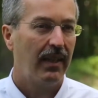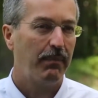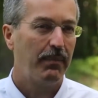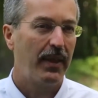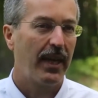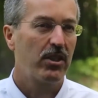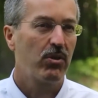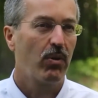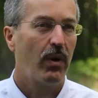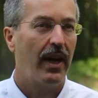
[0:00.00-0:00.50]

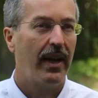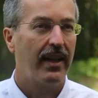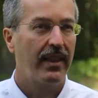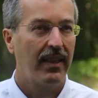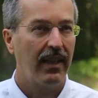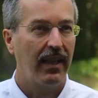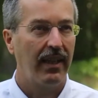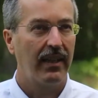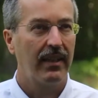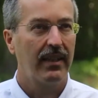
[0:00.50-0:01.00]
That's why I
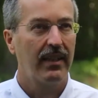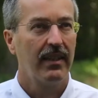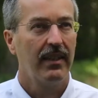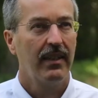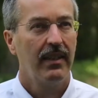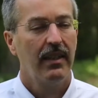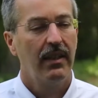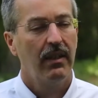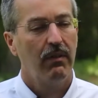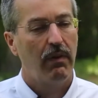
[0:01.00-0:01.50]
think
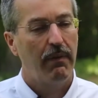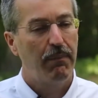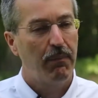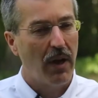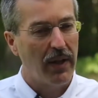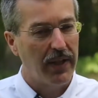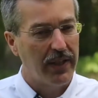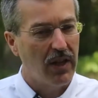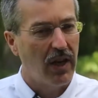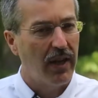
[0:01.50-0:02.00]
we've
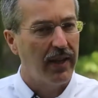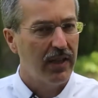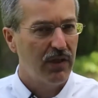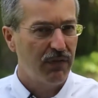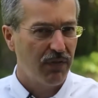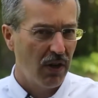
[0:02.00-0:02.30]
probably gone as